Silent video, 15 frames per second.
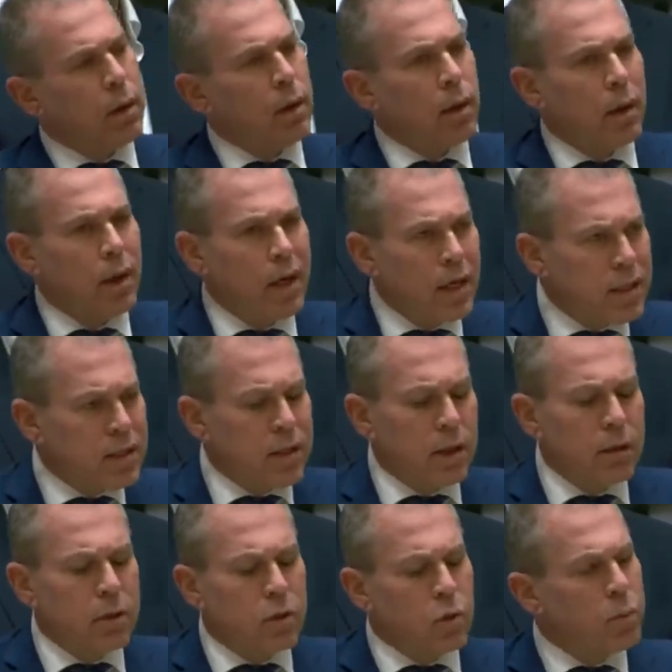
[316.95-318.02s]

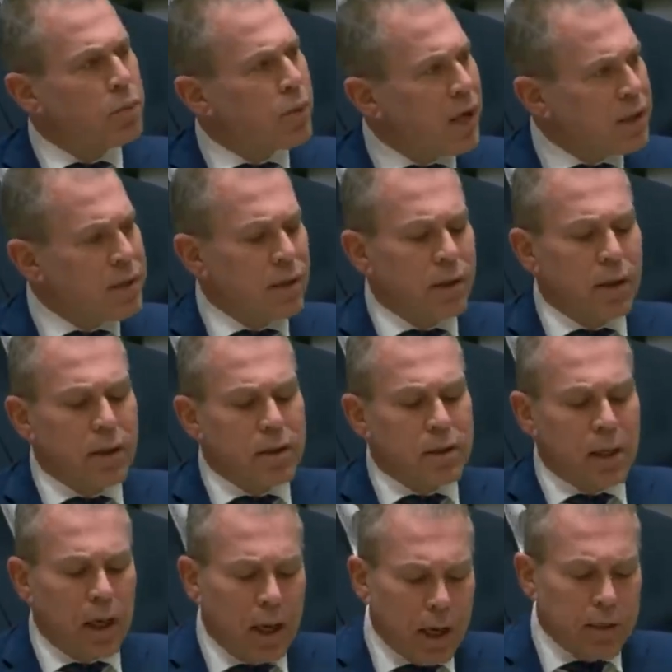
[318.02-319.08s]
Listen to President
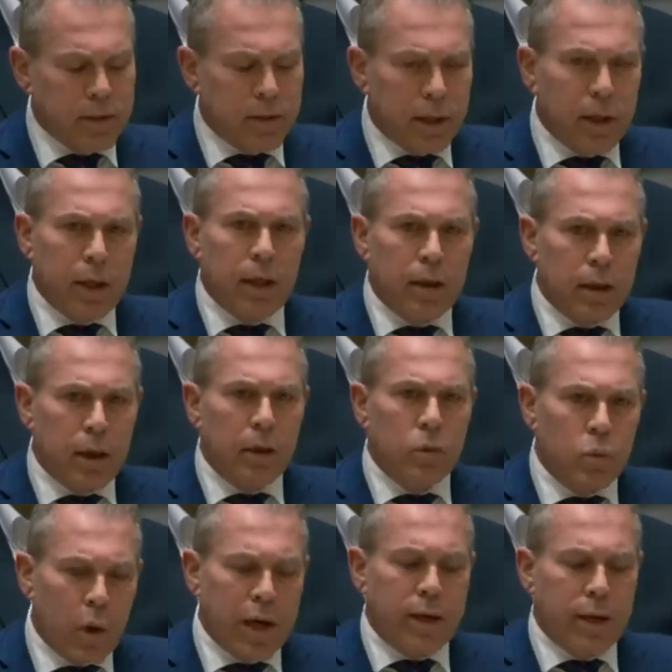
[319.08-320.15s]
Zelensky and
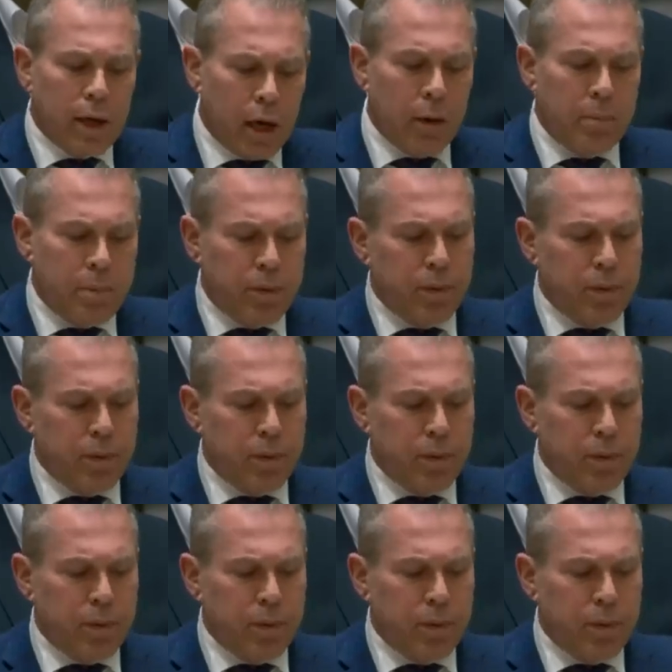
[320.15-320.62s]
wake up."